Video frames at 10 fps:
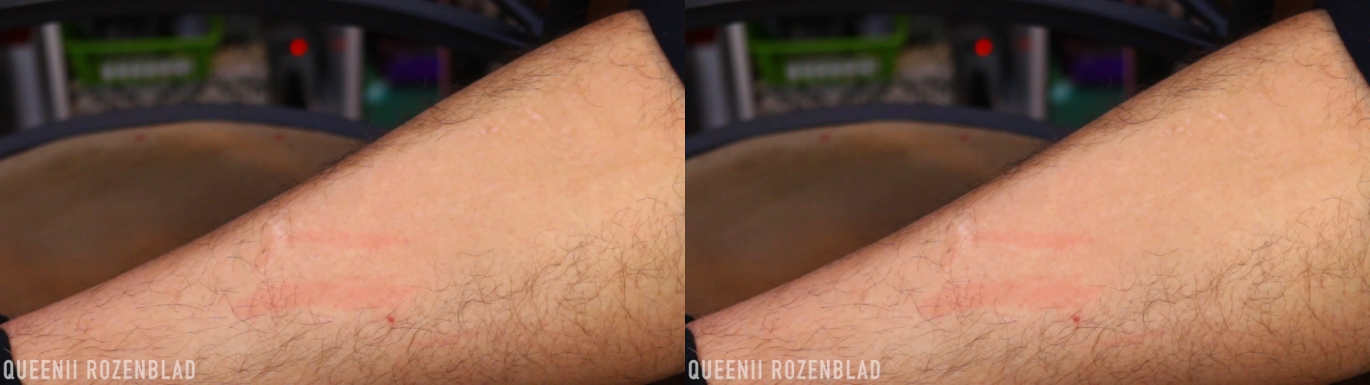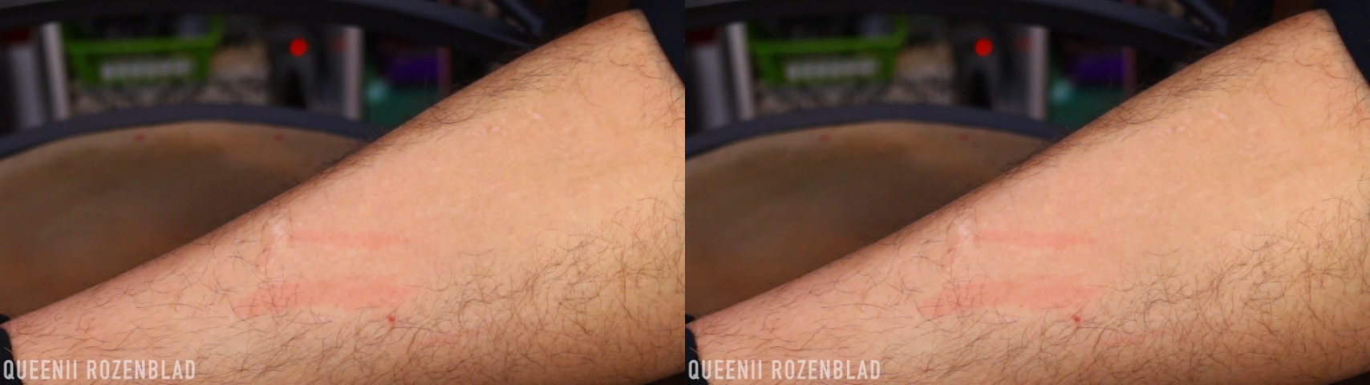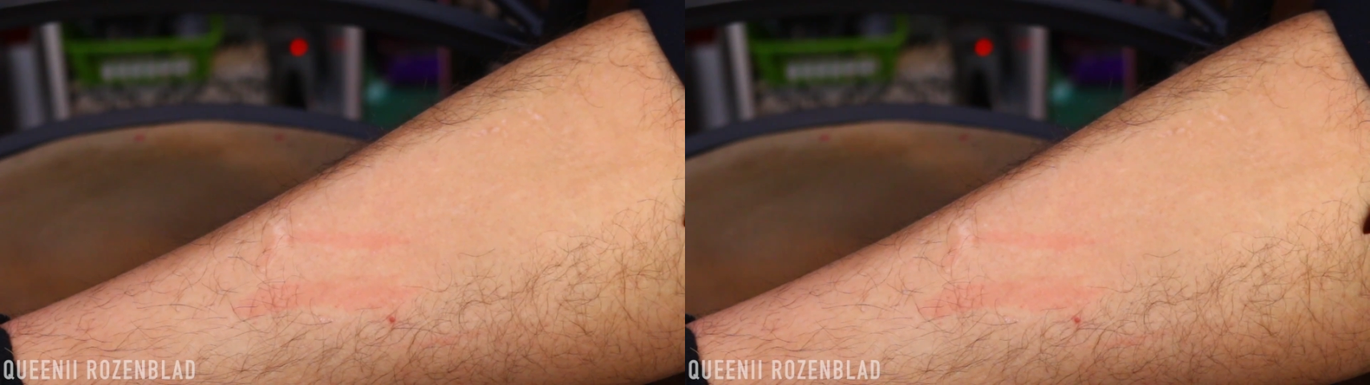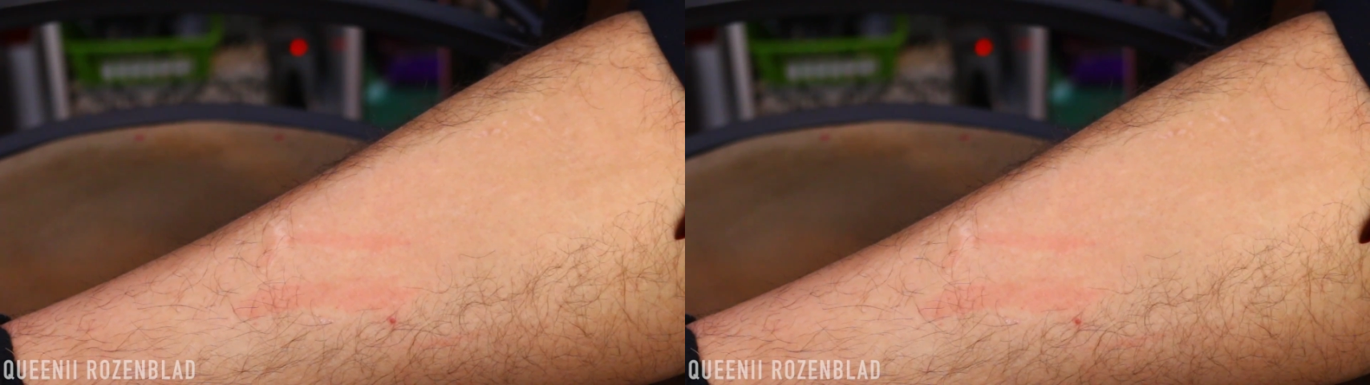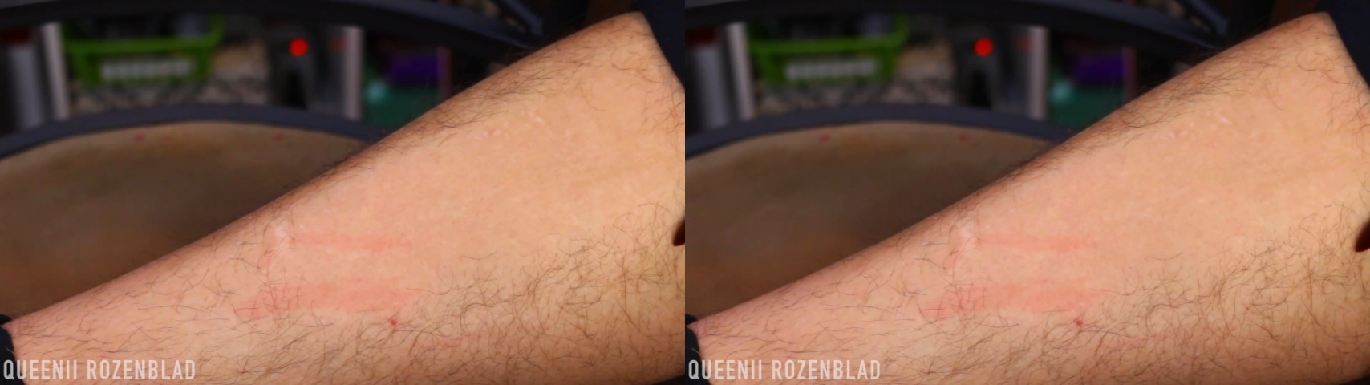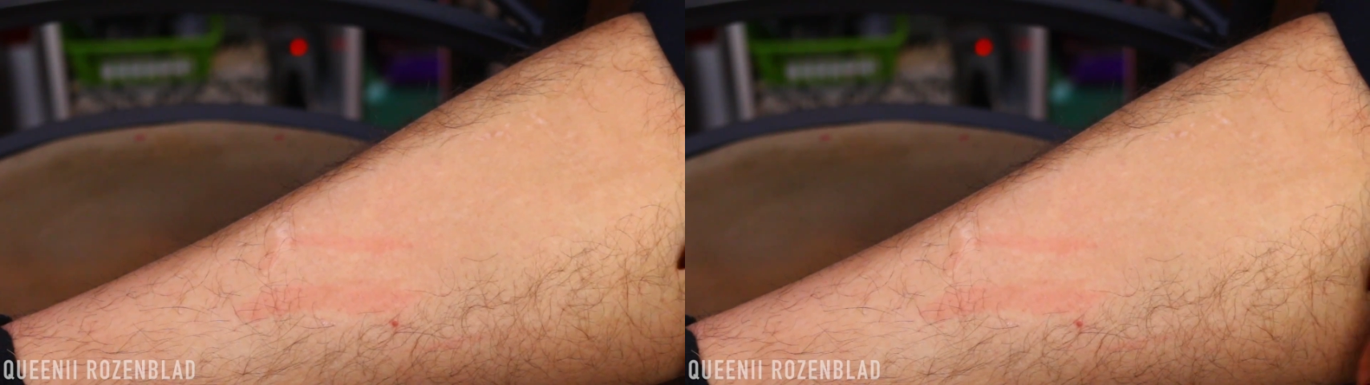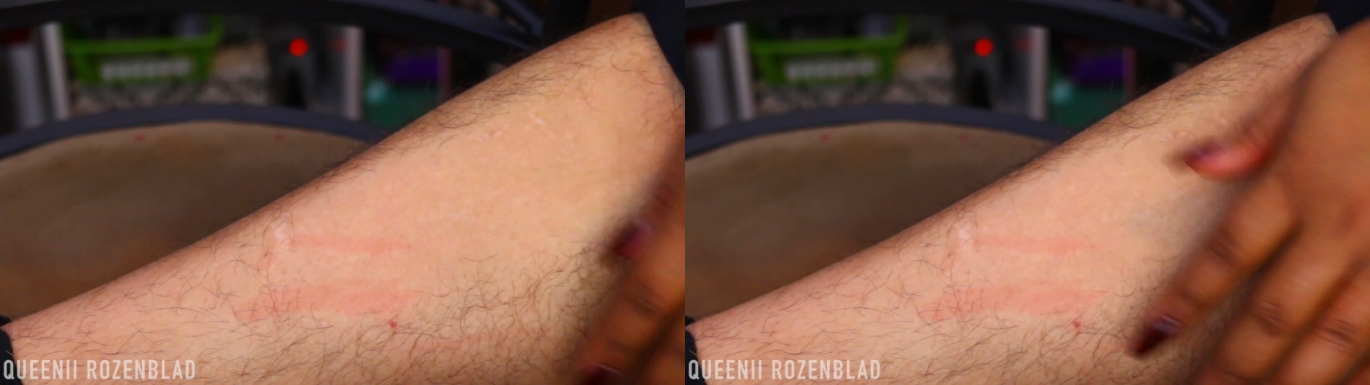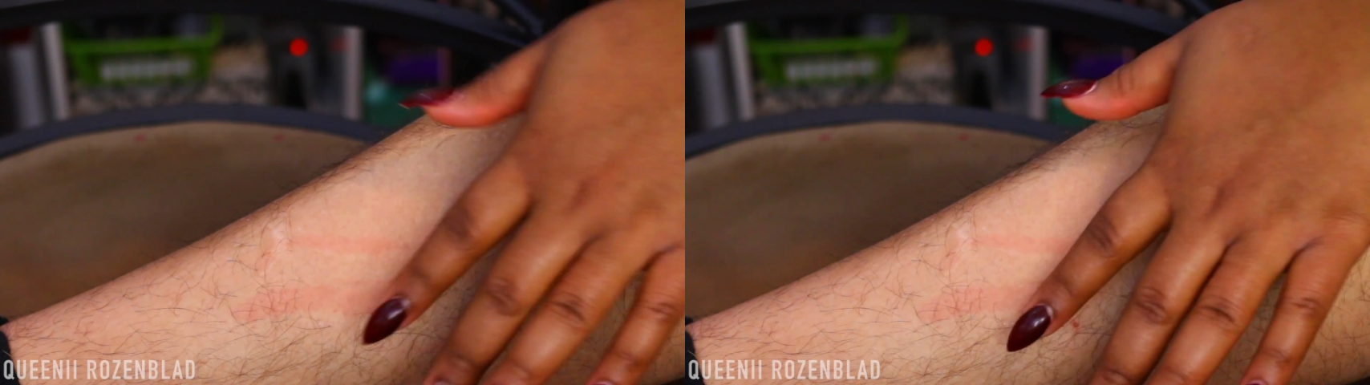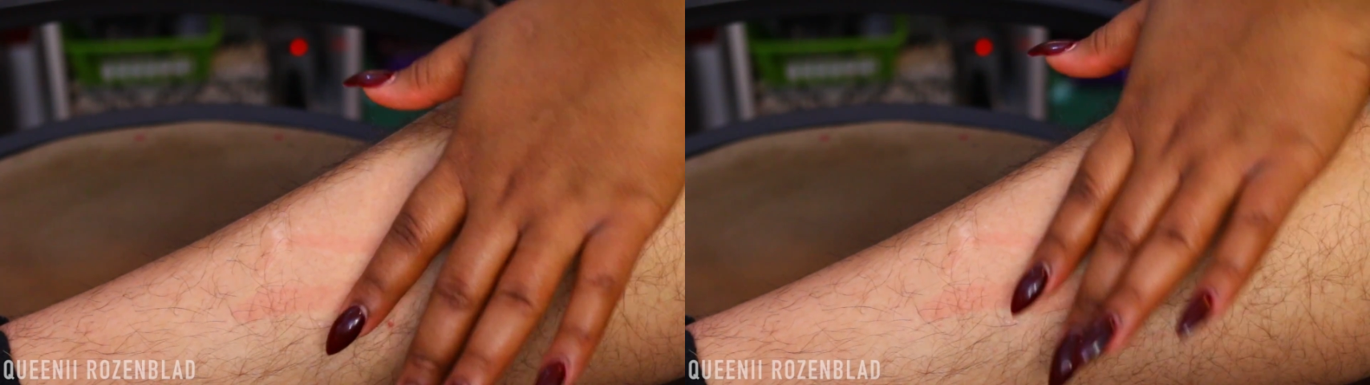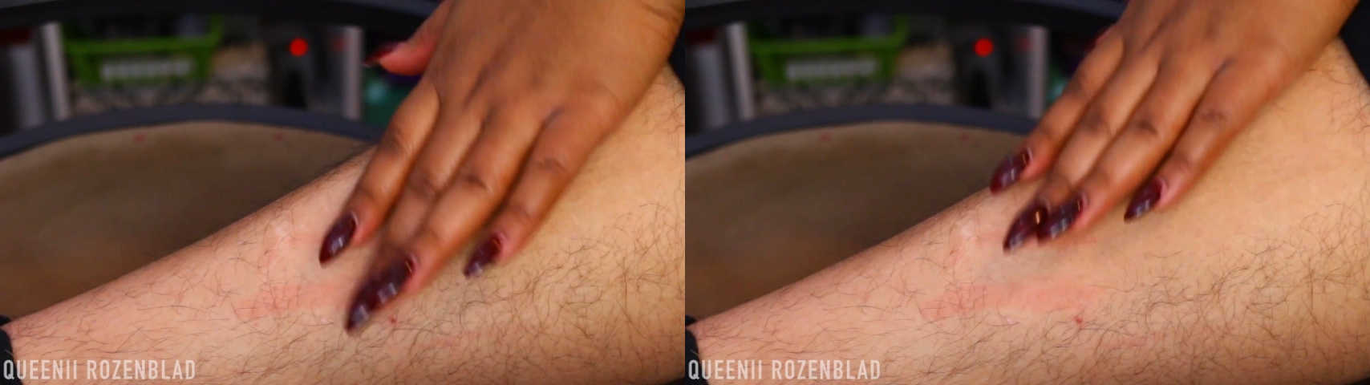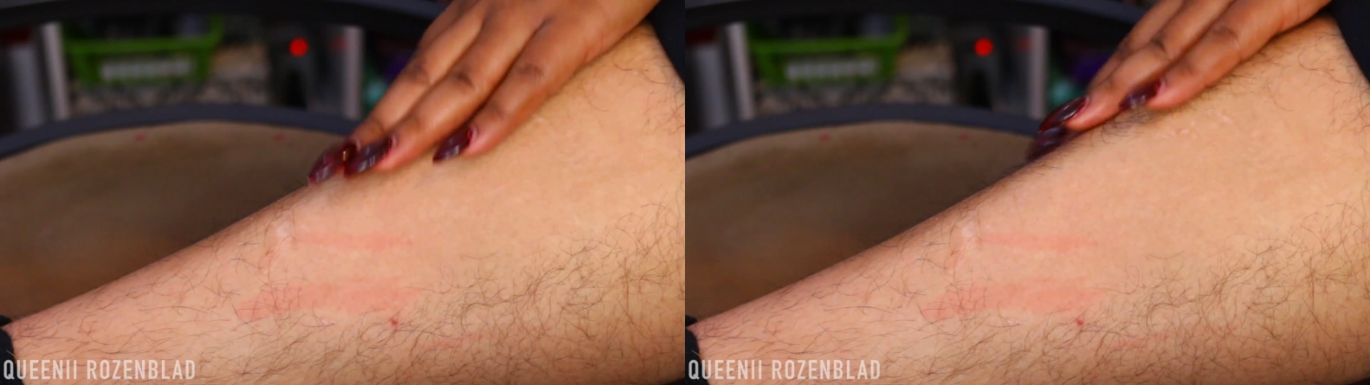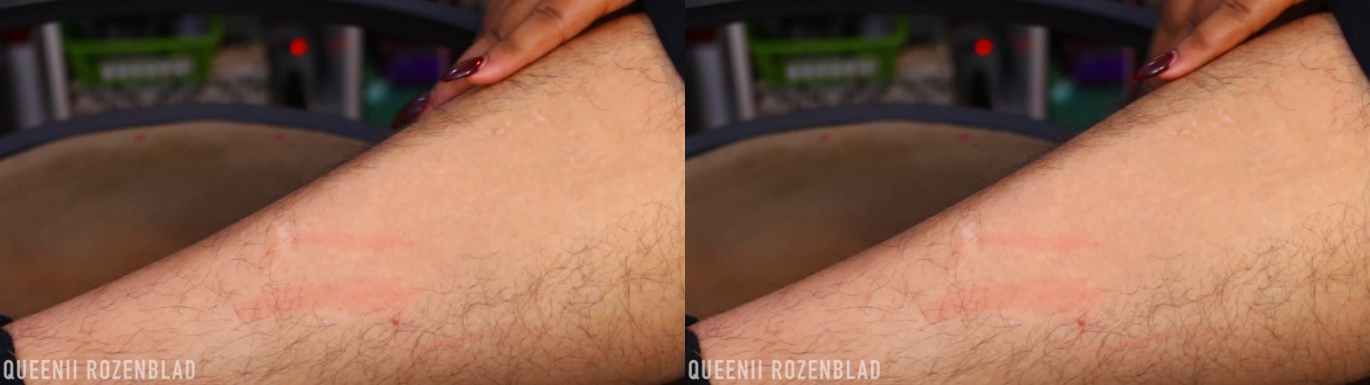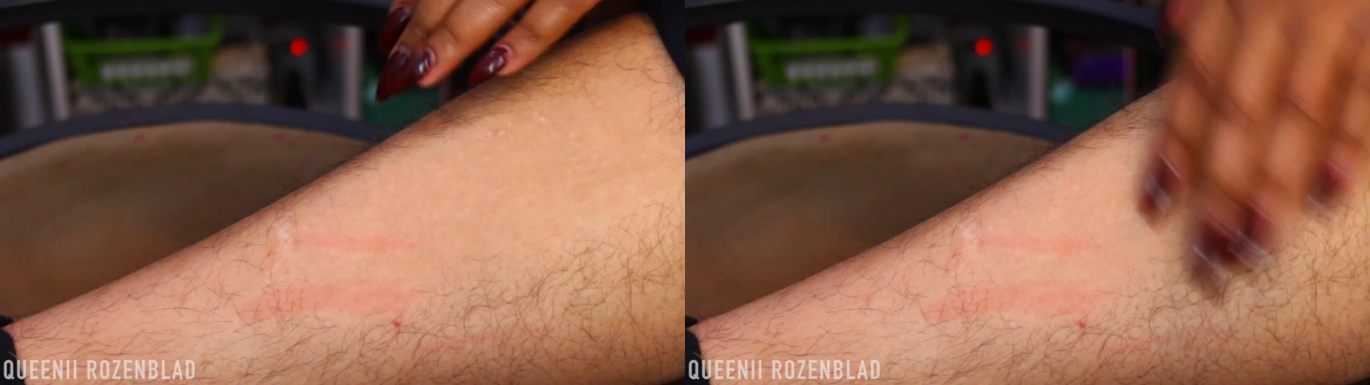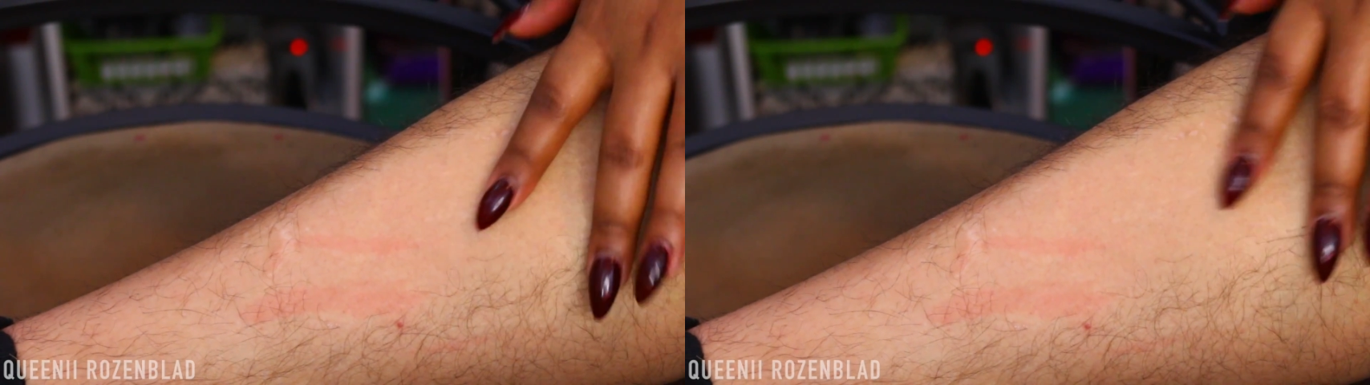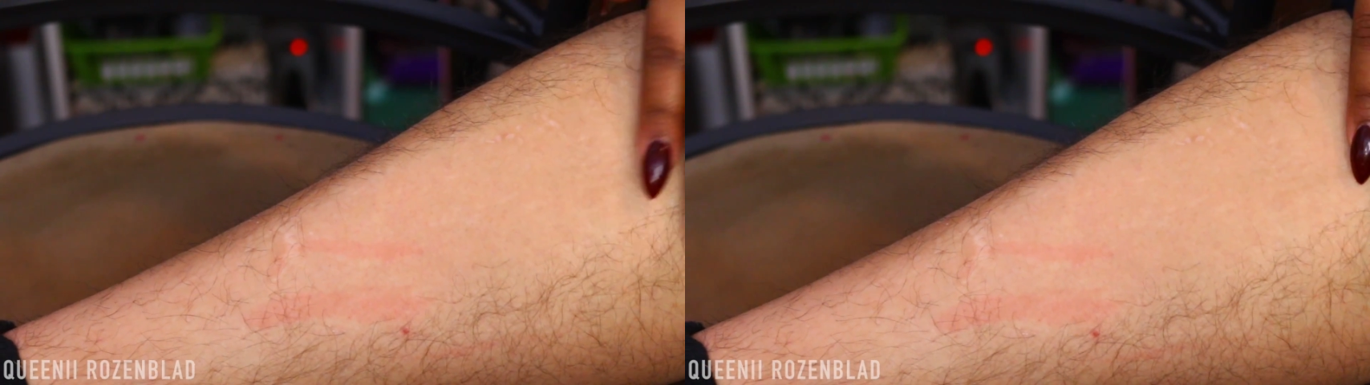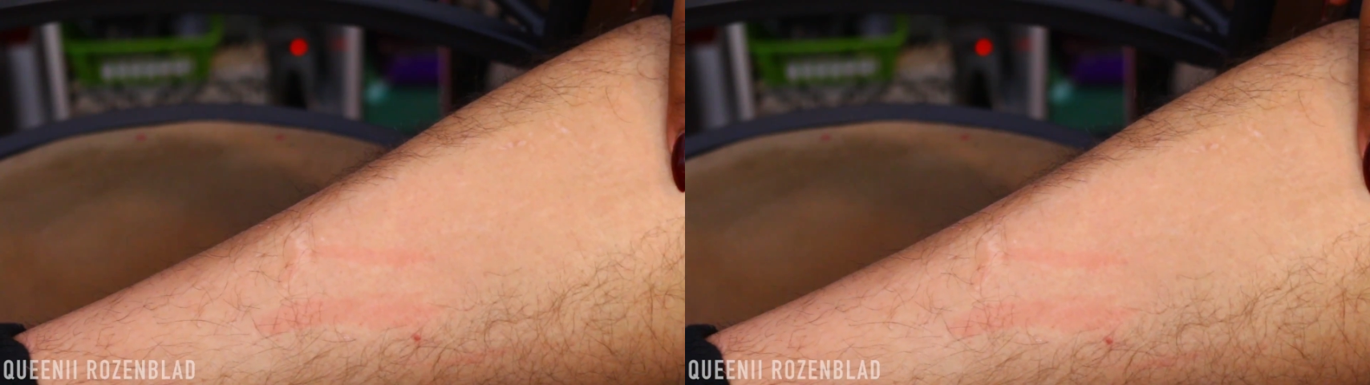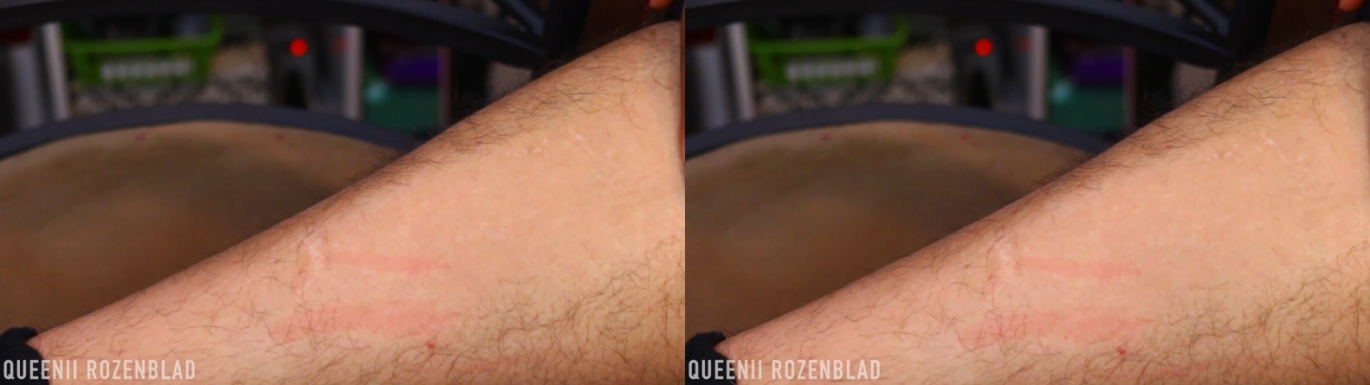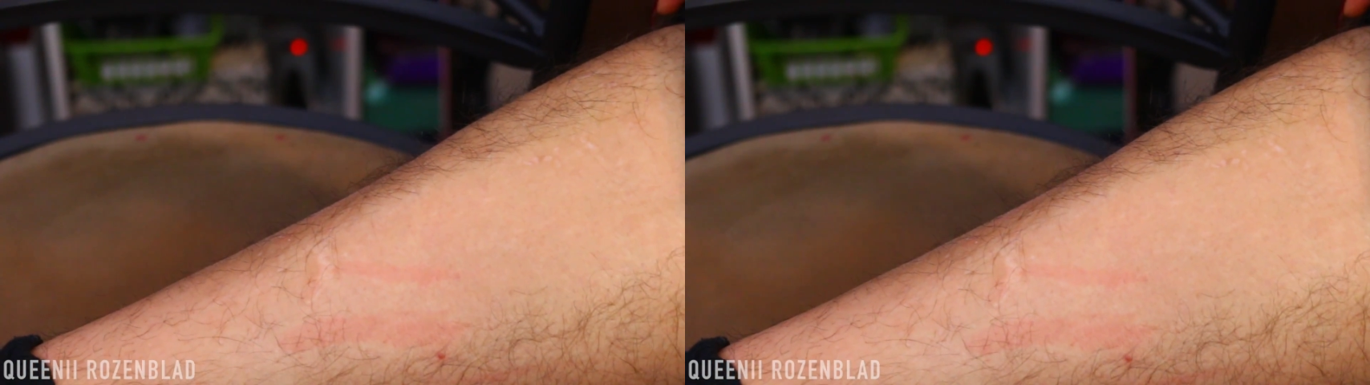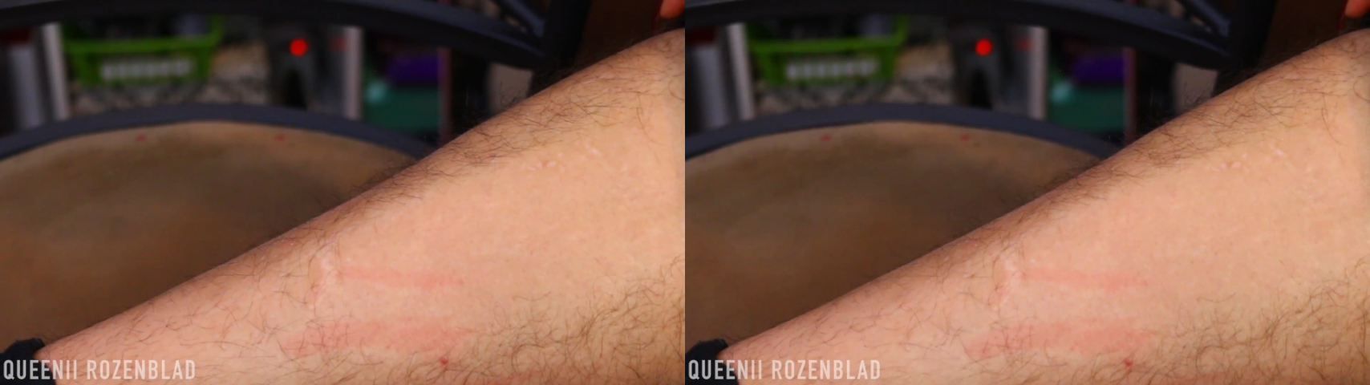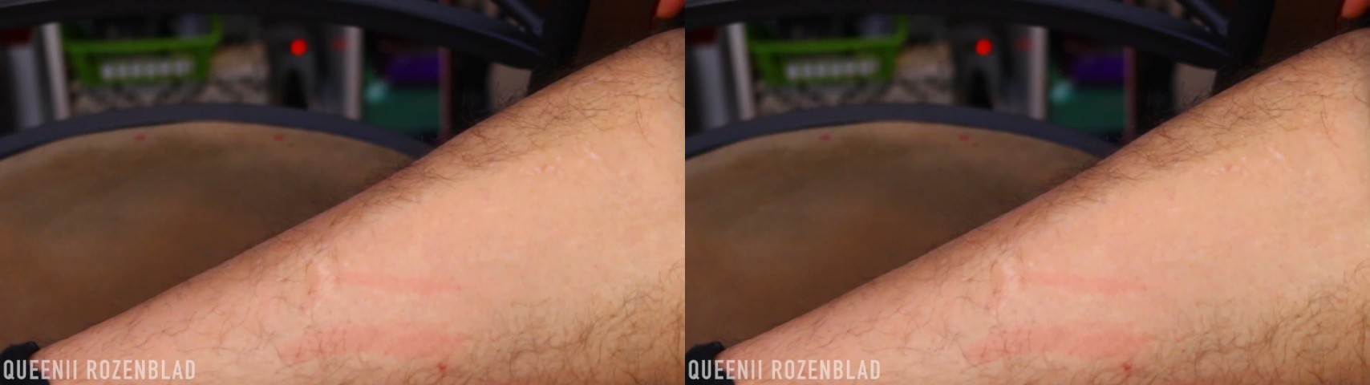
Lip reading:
(no speaker visible)